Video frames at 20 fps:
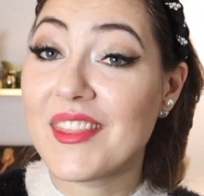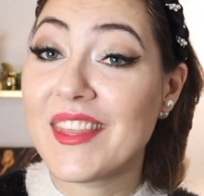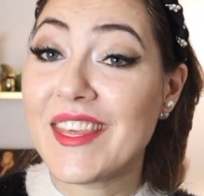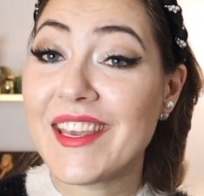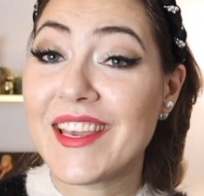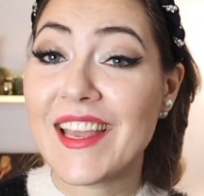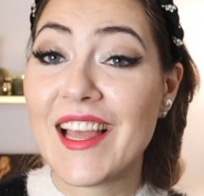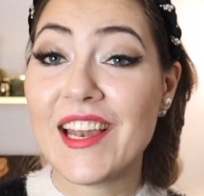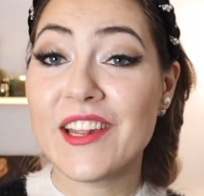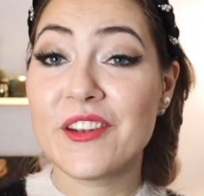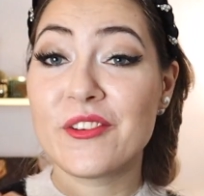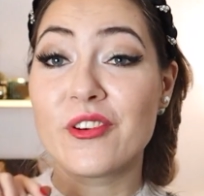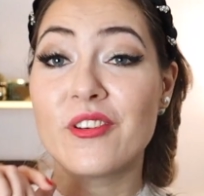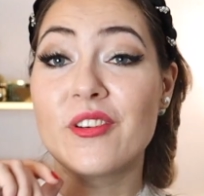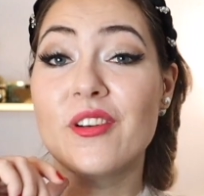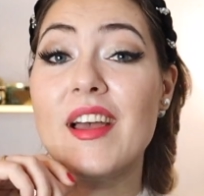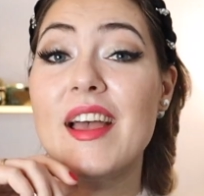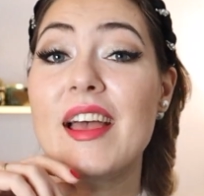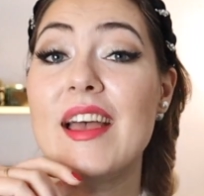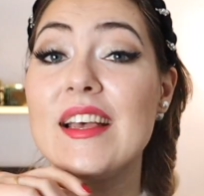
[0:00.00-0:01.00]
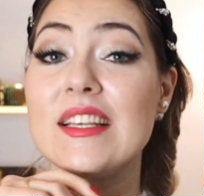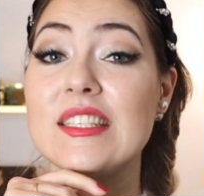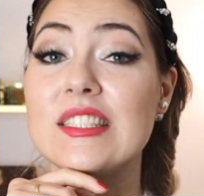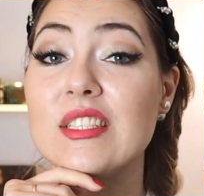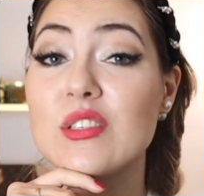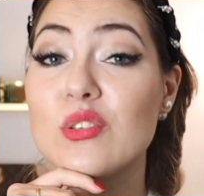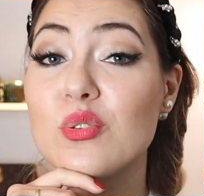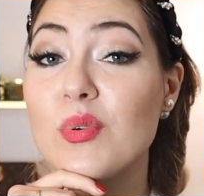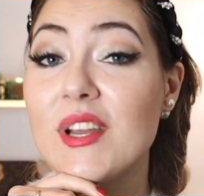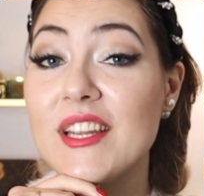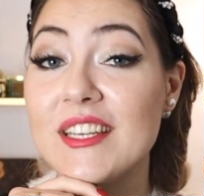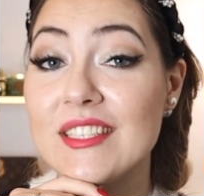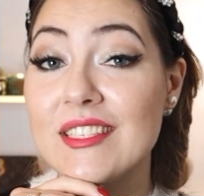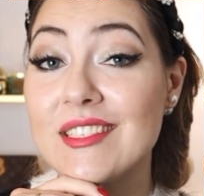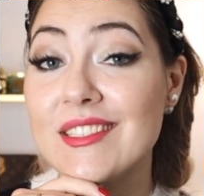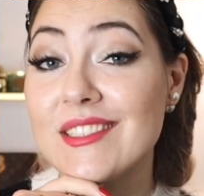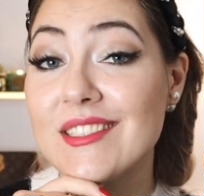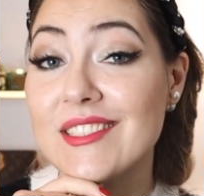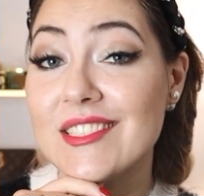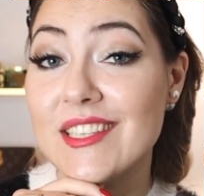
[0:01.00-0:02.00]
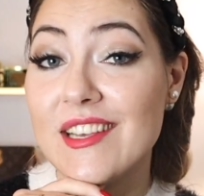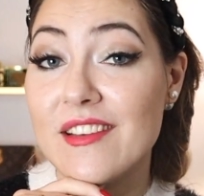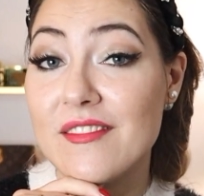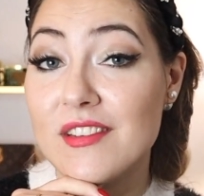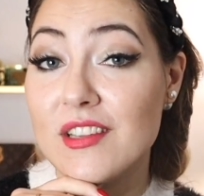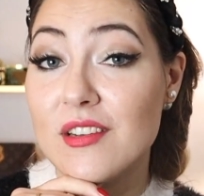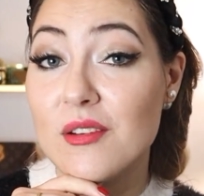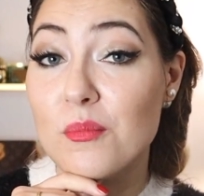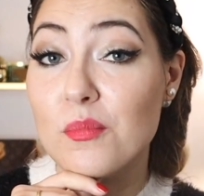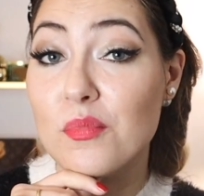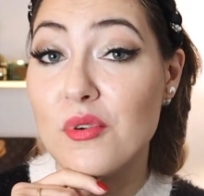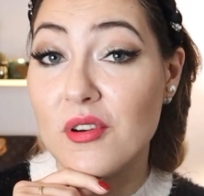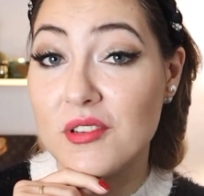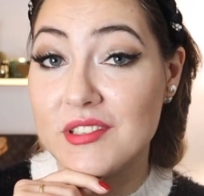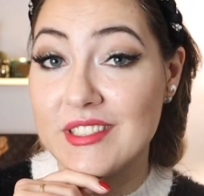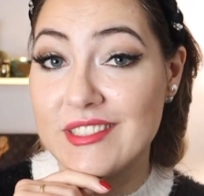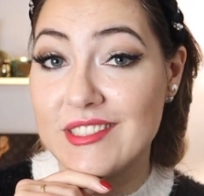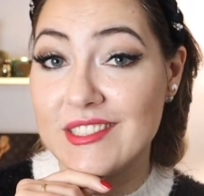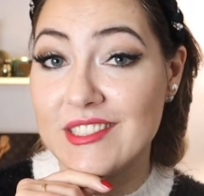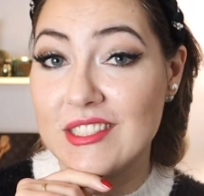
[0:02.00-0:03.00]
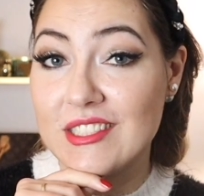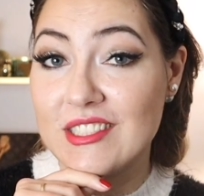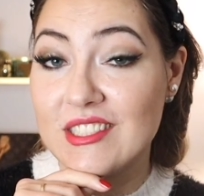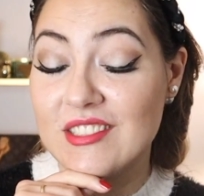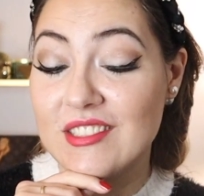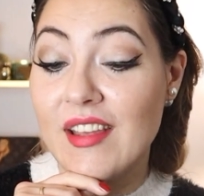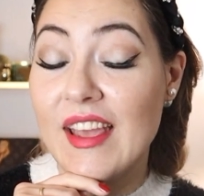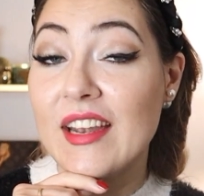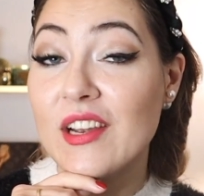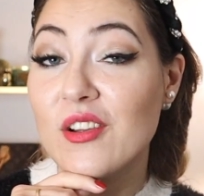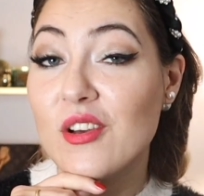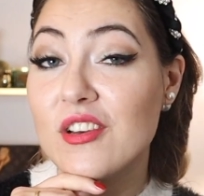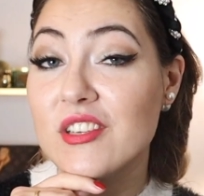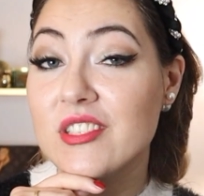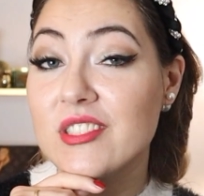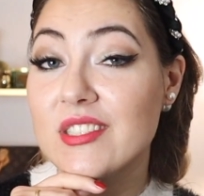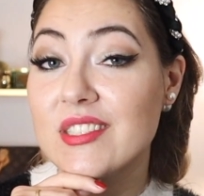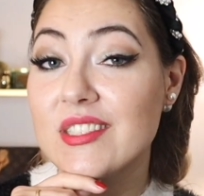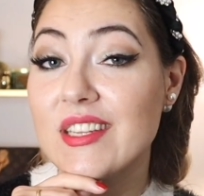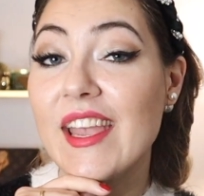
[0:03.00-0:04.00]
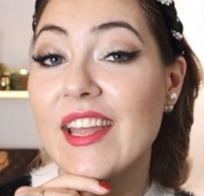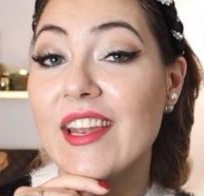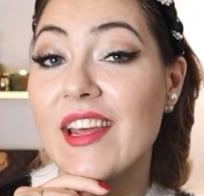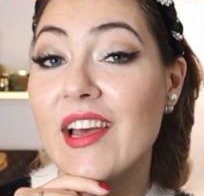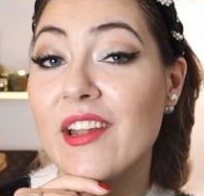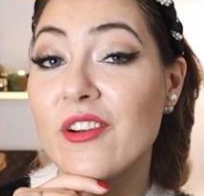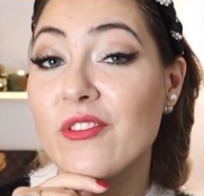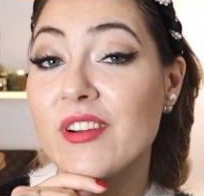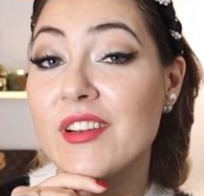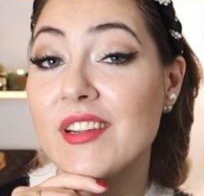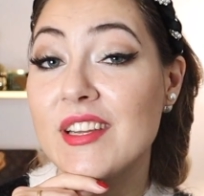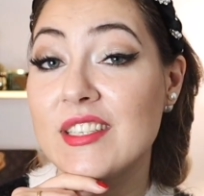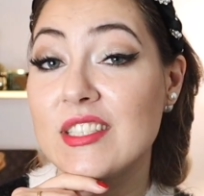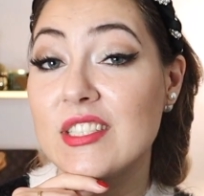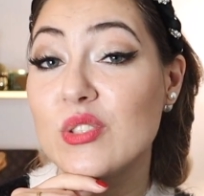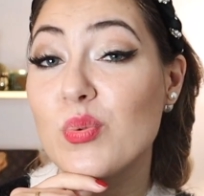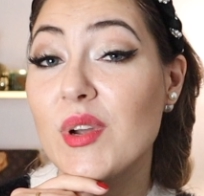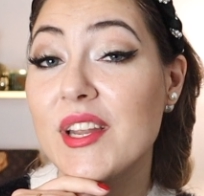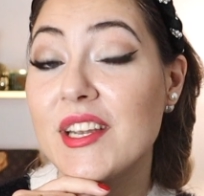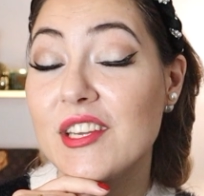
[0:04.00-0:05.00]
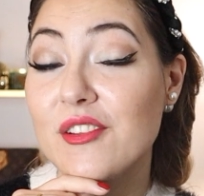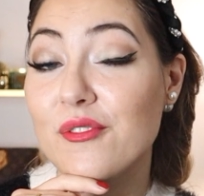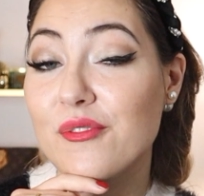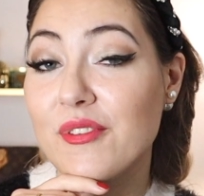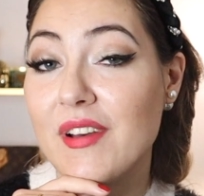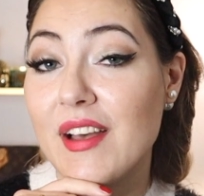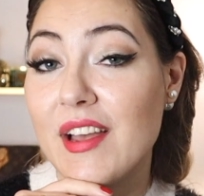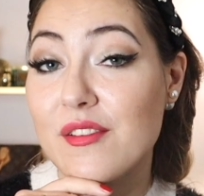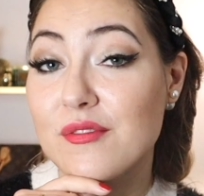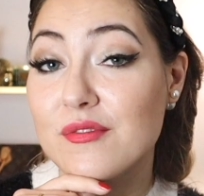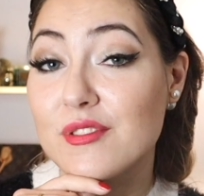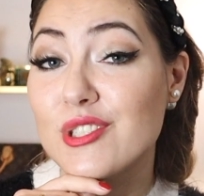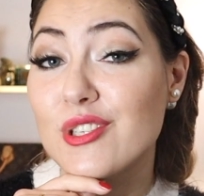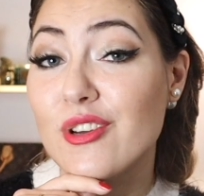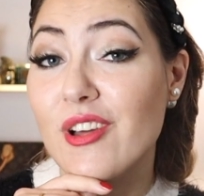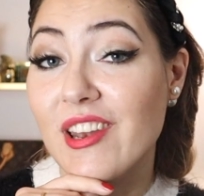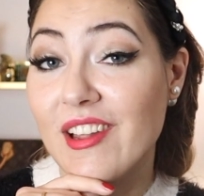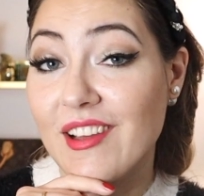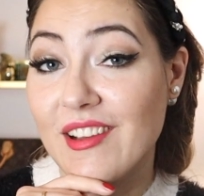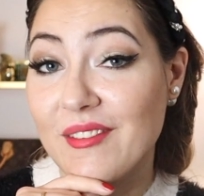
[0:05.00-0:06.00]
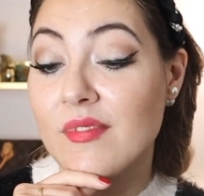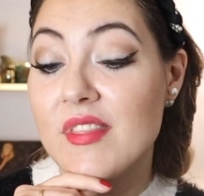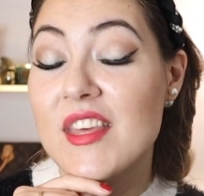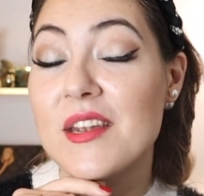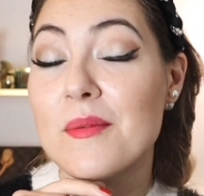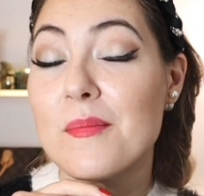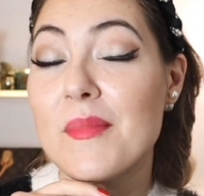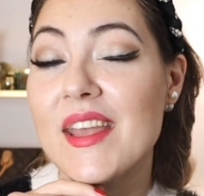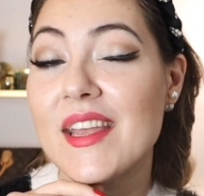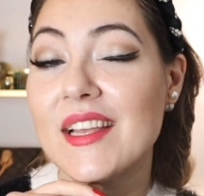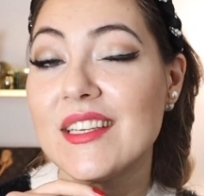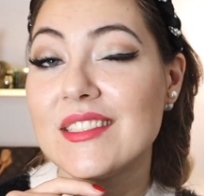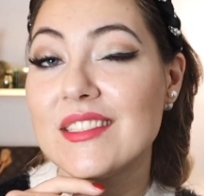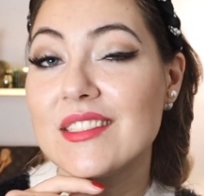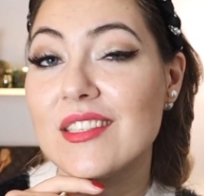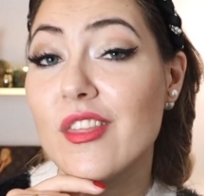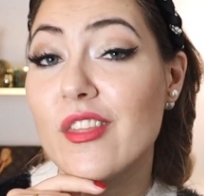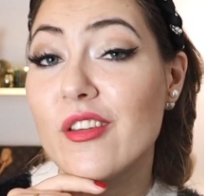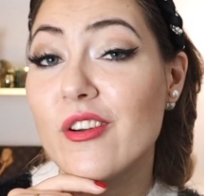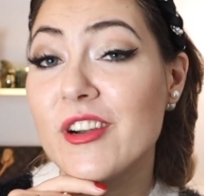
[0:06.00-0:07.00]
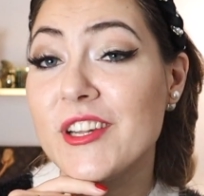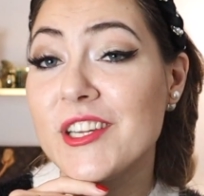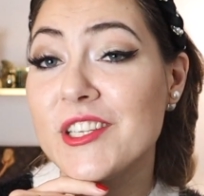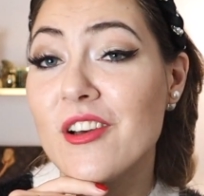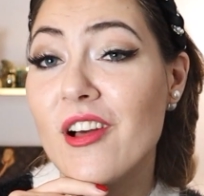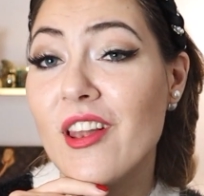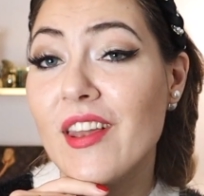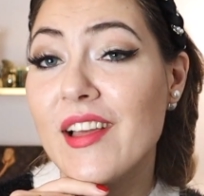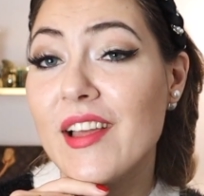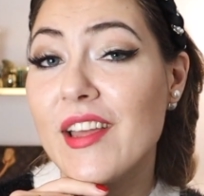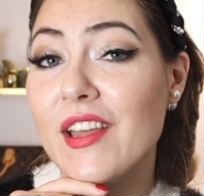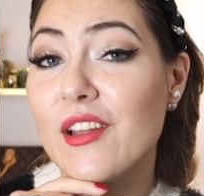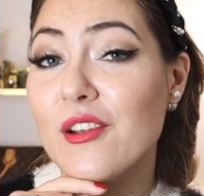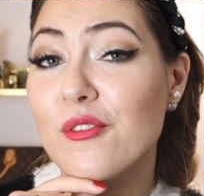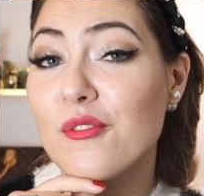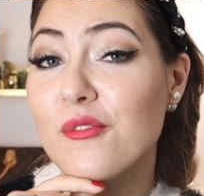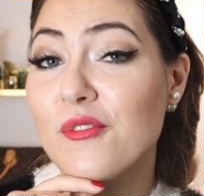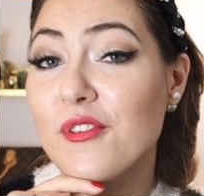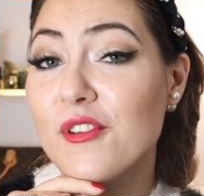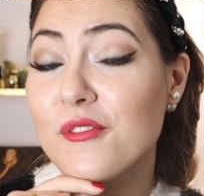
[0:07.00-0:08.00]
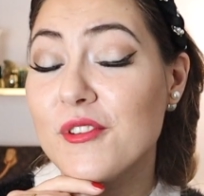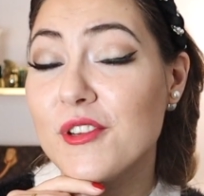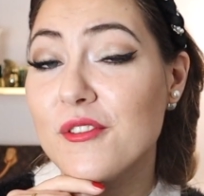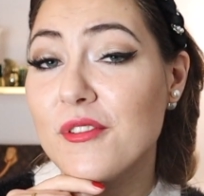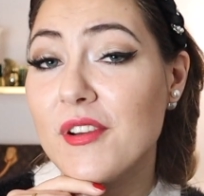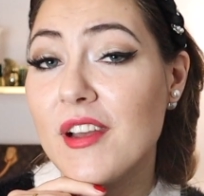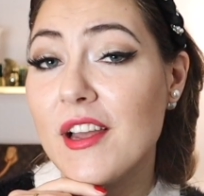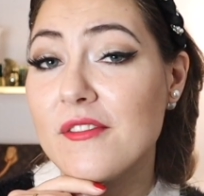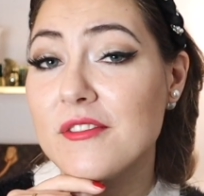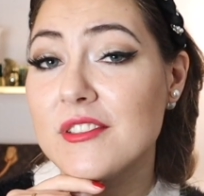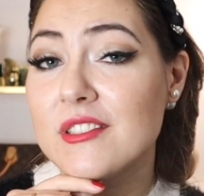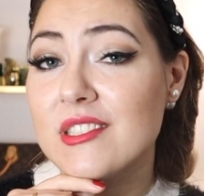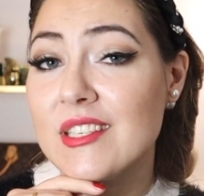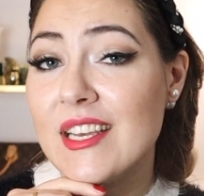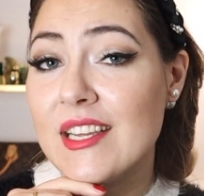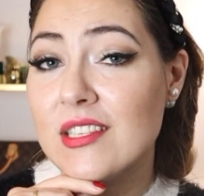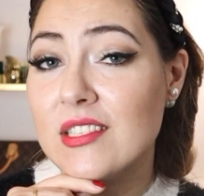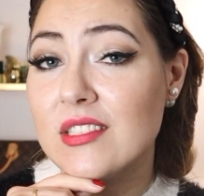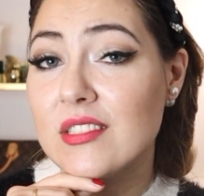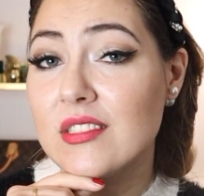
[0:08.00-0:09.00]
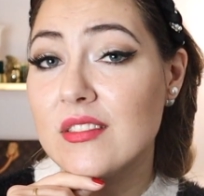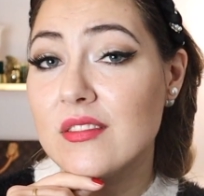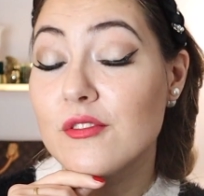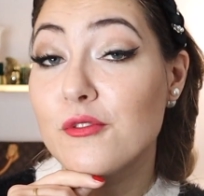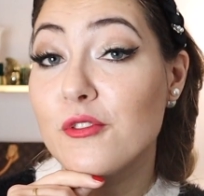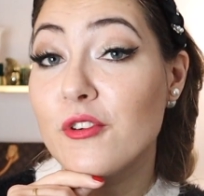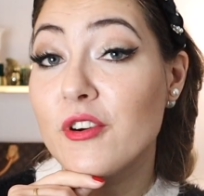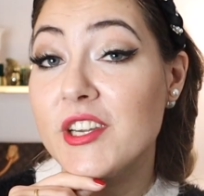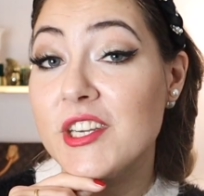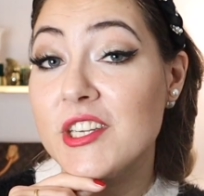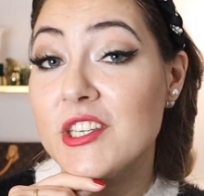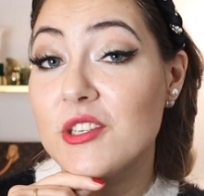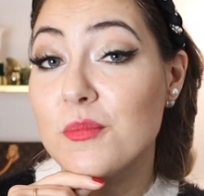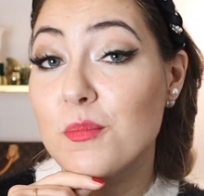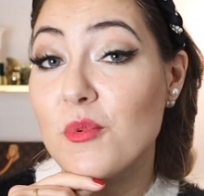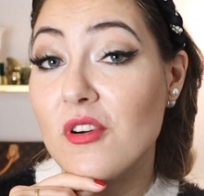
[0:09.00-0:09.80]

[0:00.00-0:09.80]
The calendar has twenty-seven boxes and costs eight hundred twenty-five dollars. That makes thirty dollars and fifty-five cents for each